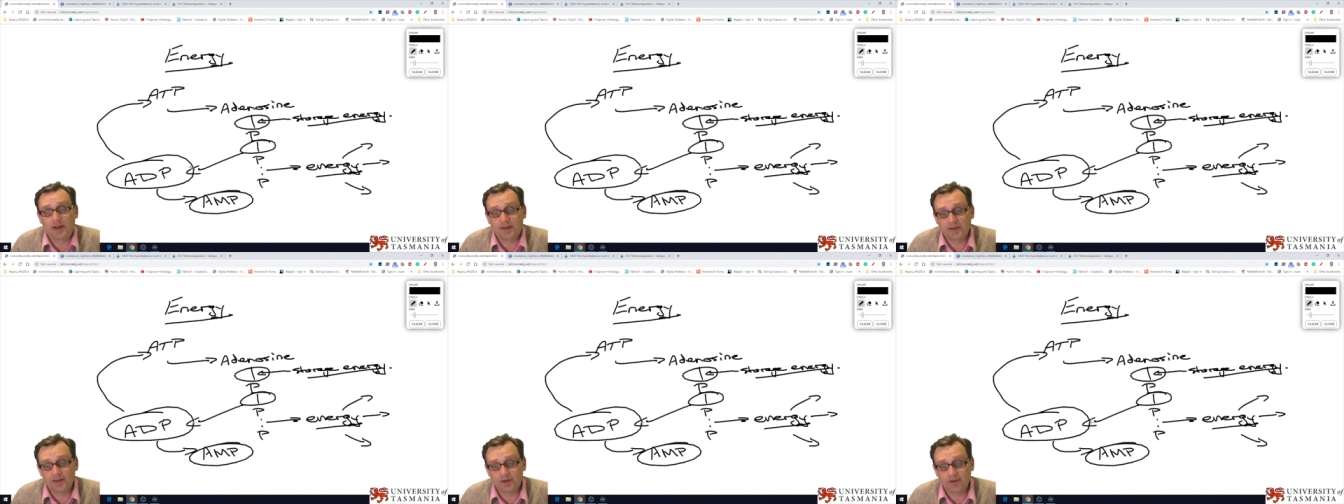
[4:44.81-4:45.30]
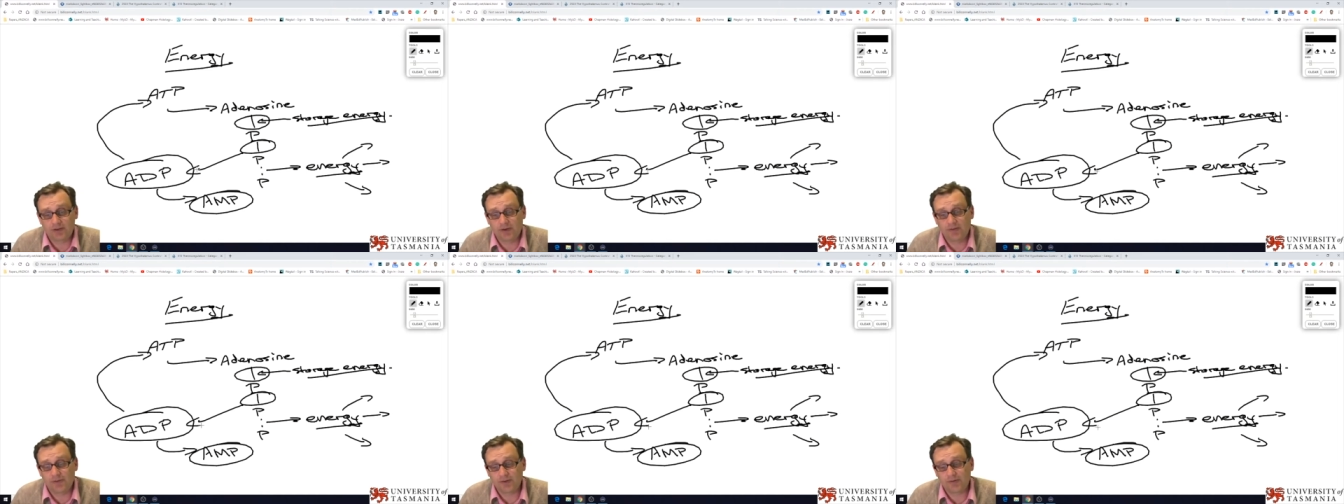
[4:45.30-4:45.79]
into
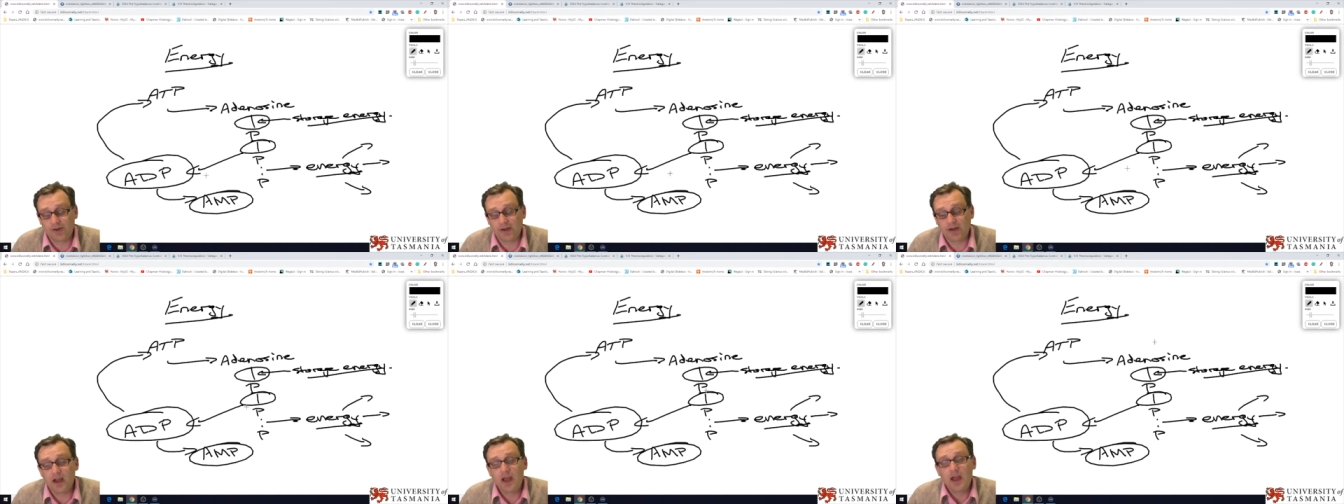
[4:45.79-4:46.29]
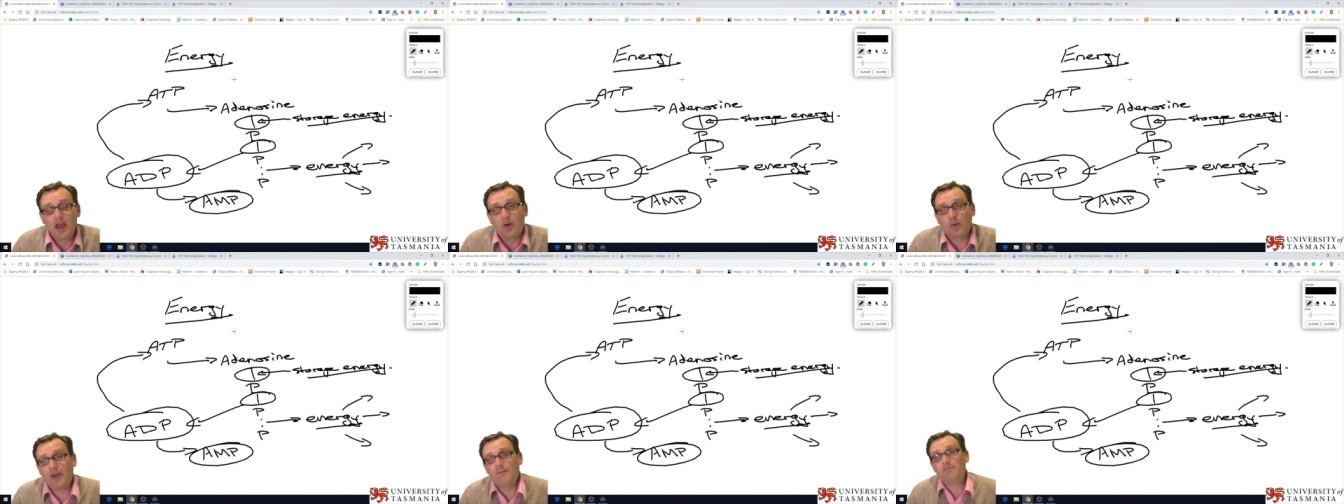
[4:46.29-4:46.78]
adenosine triphosphate.
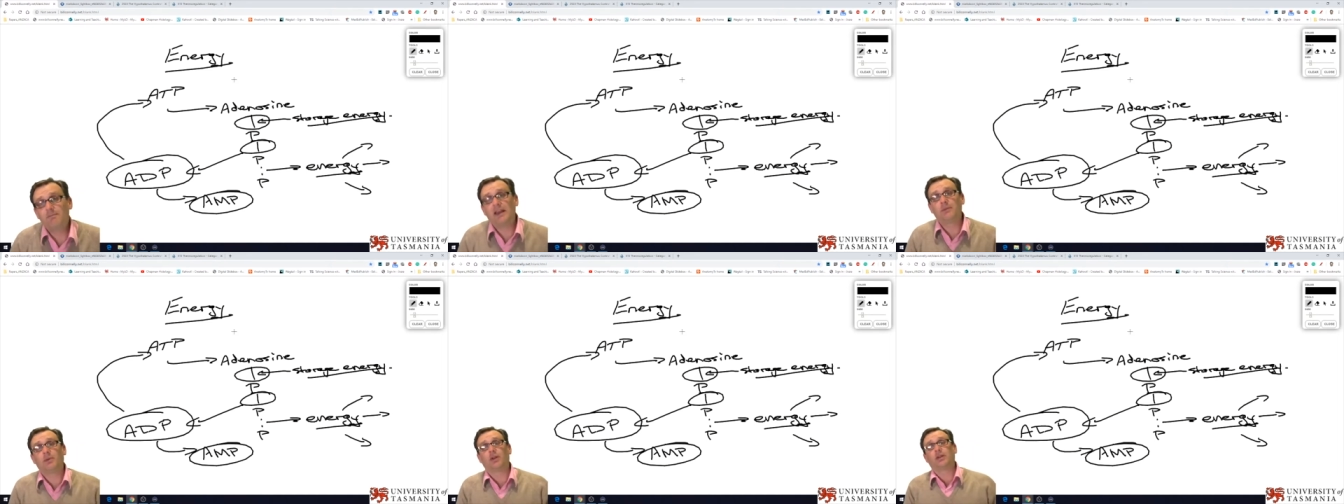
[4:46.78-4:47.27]
And we have